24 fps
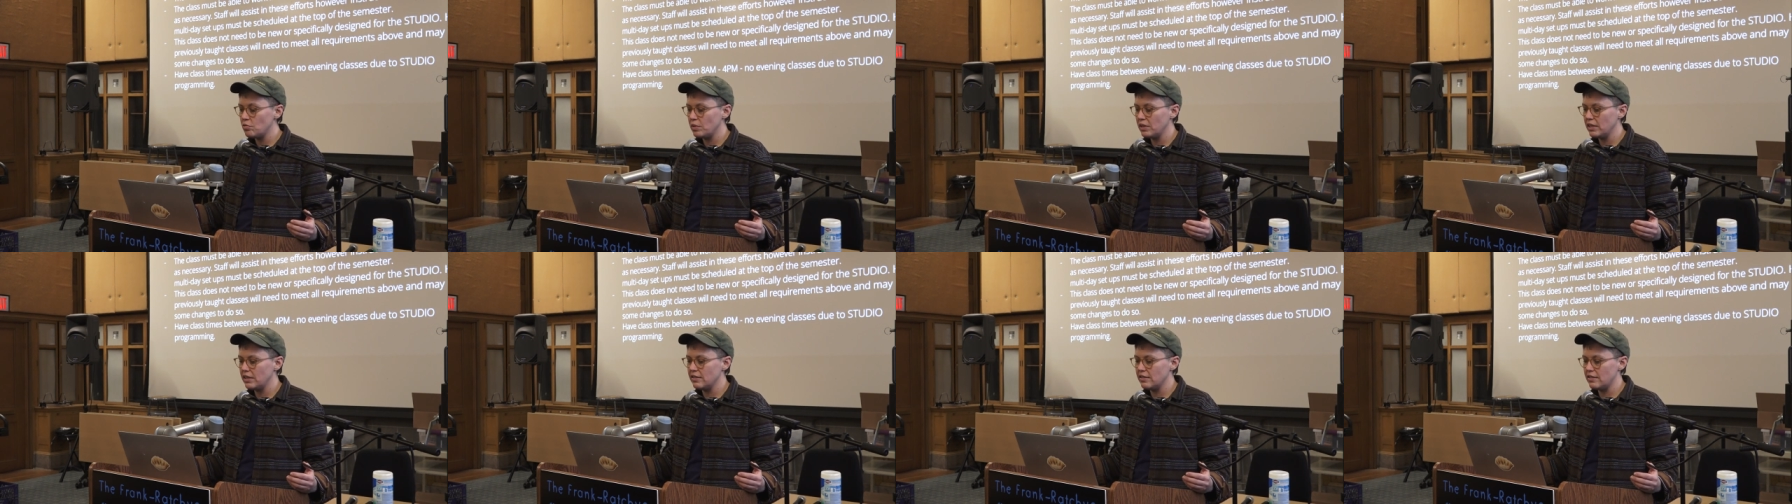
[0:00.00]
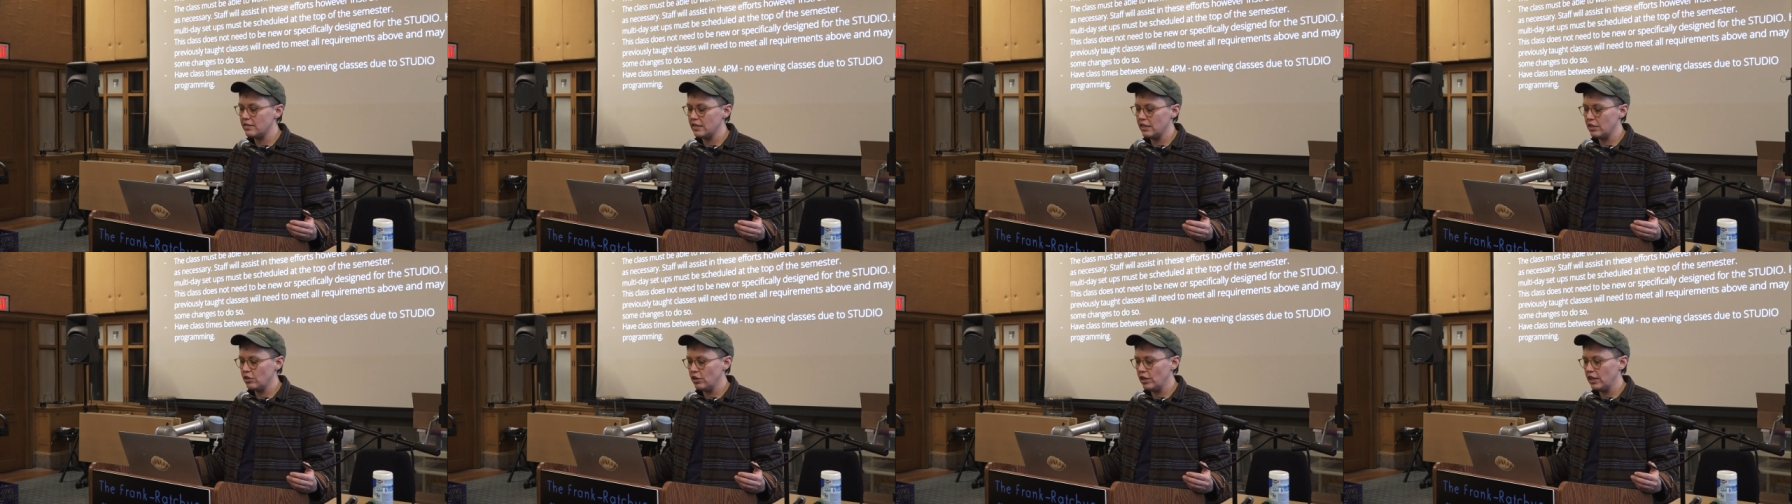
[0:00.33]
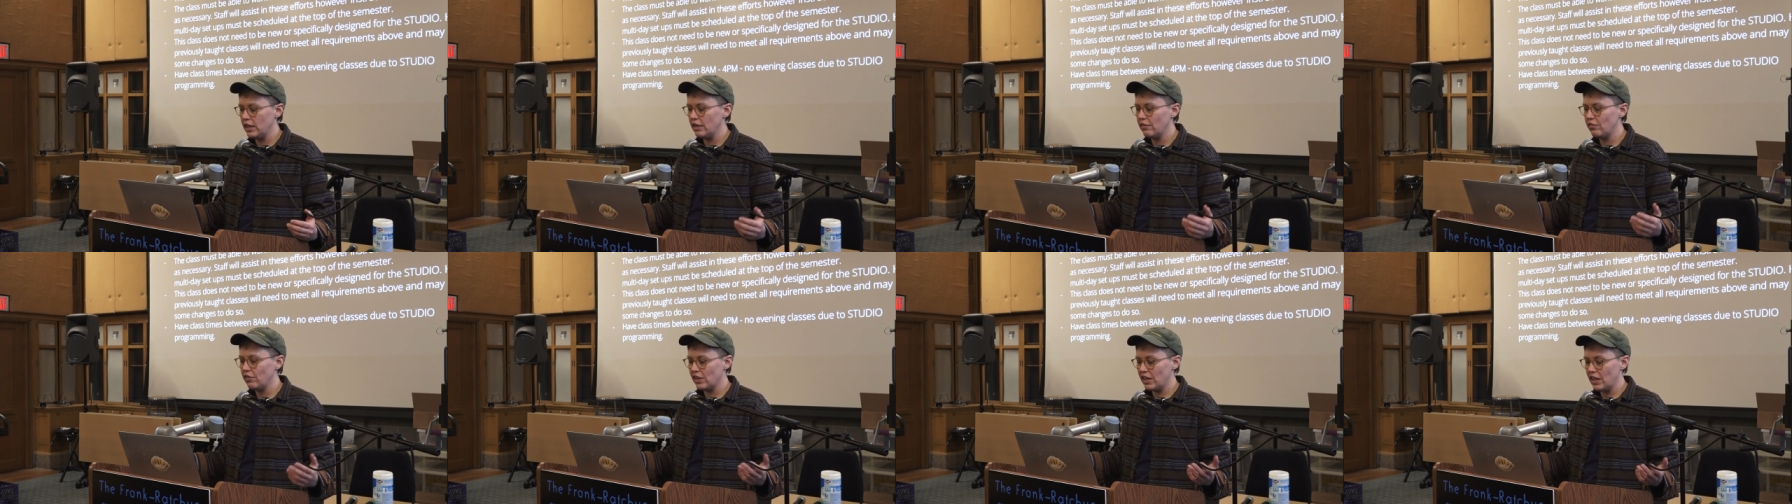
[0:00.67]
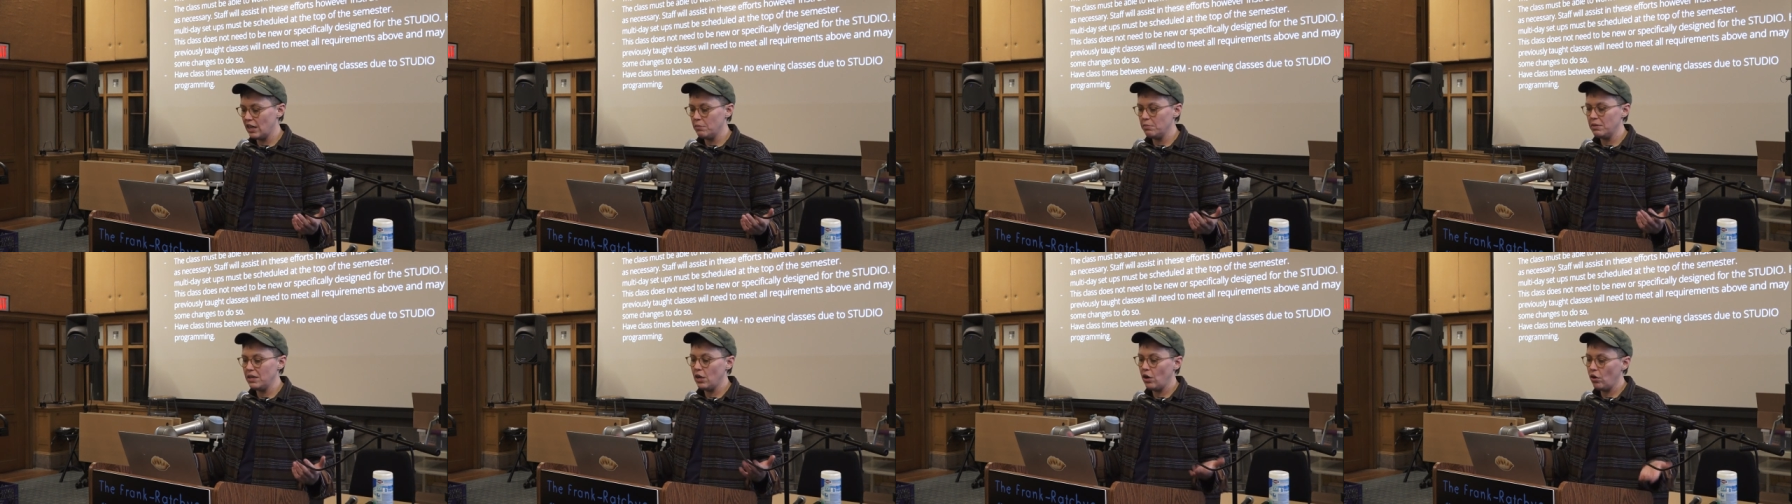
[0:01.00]
when considering if it
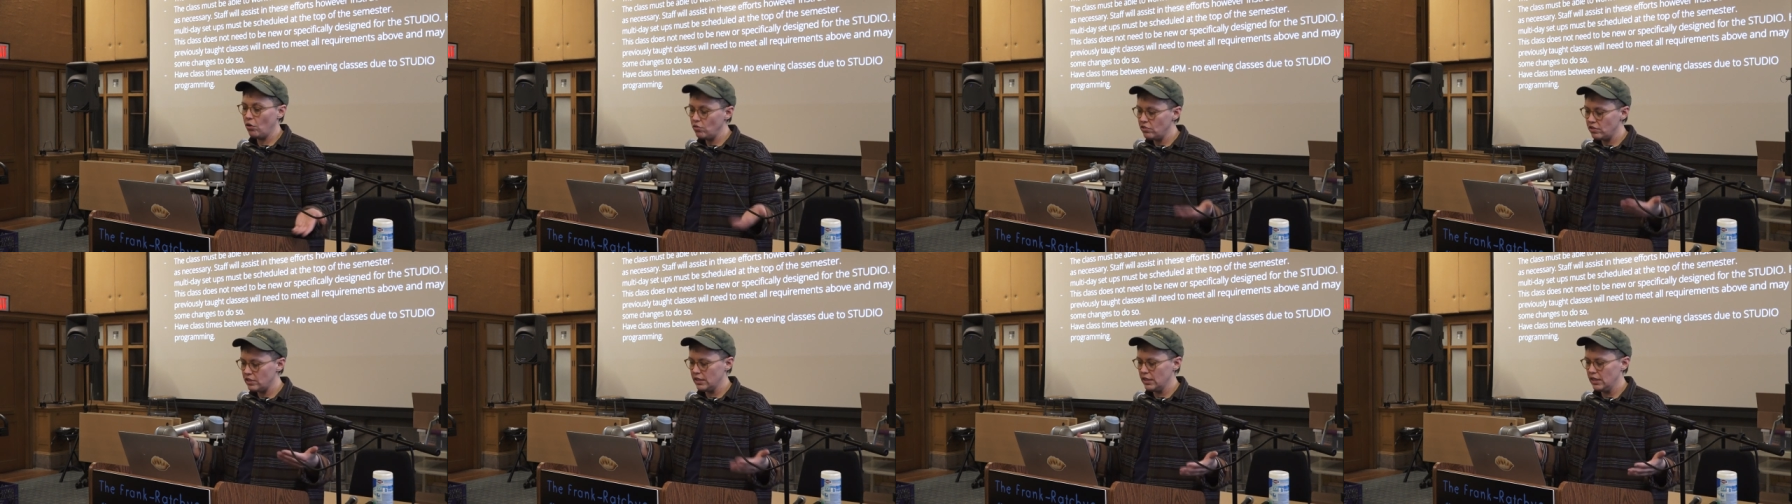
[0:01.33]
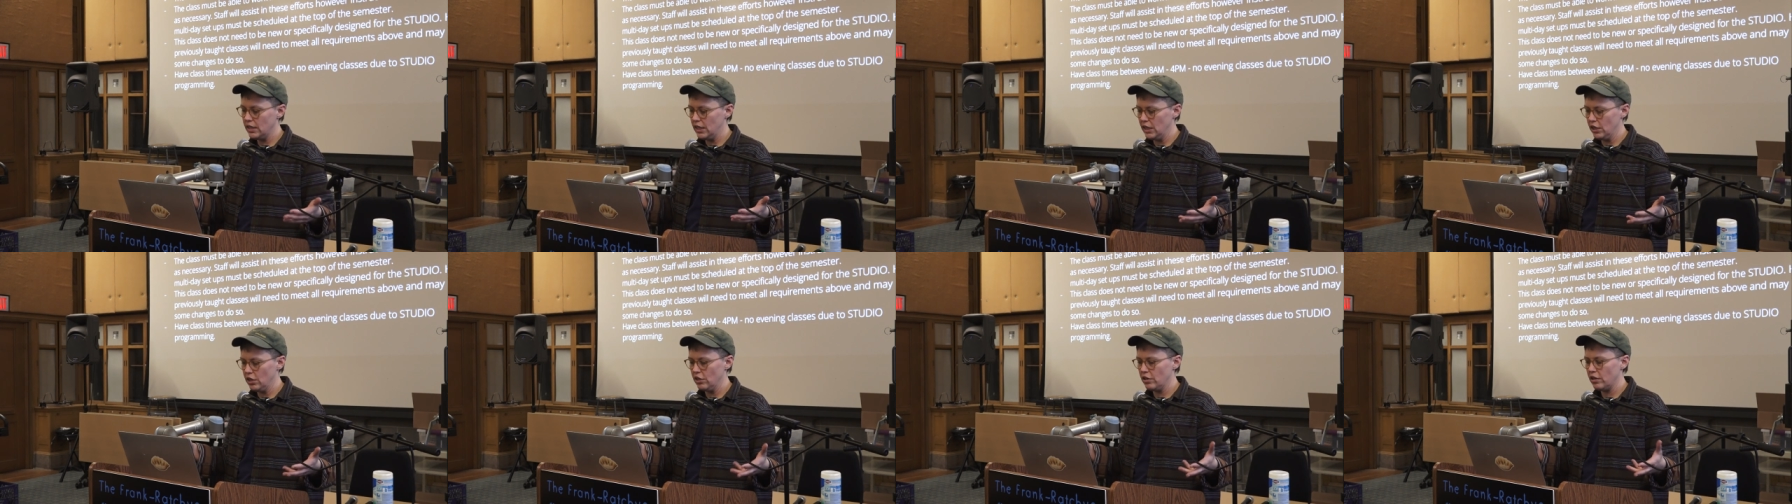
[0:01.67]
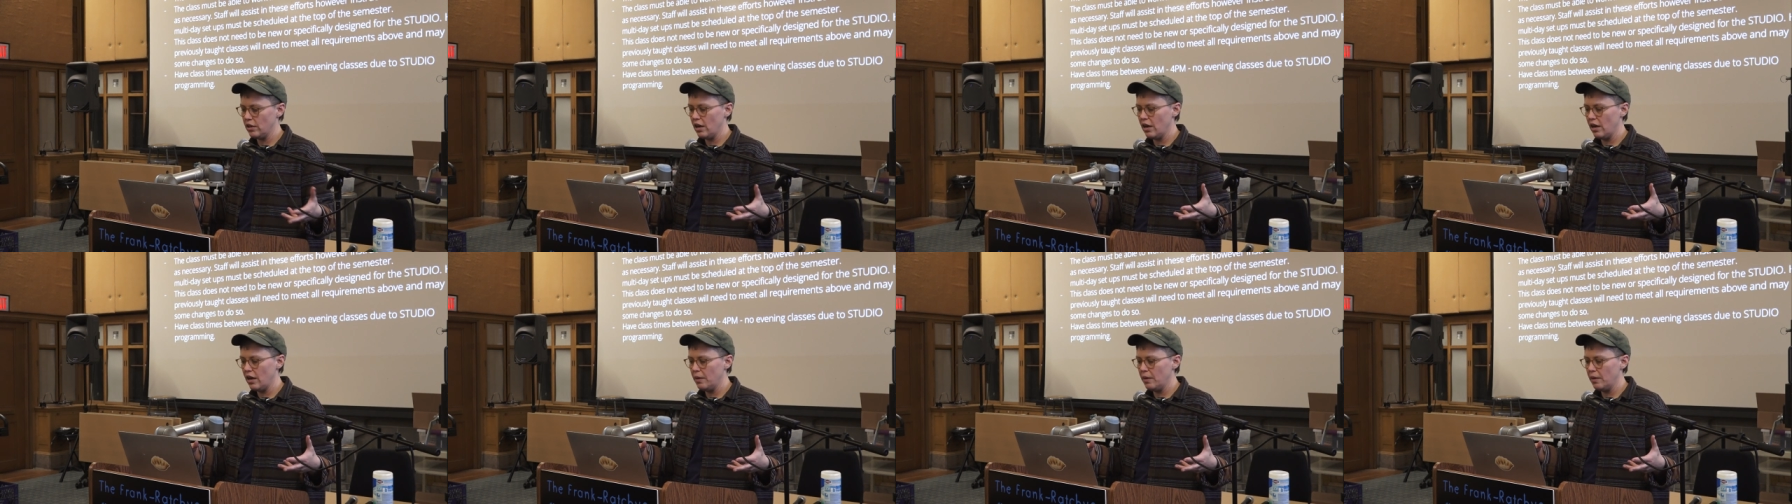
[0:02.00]
can be hosted here.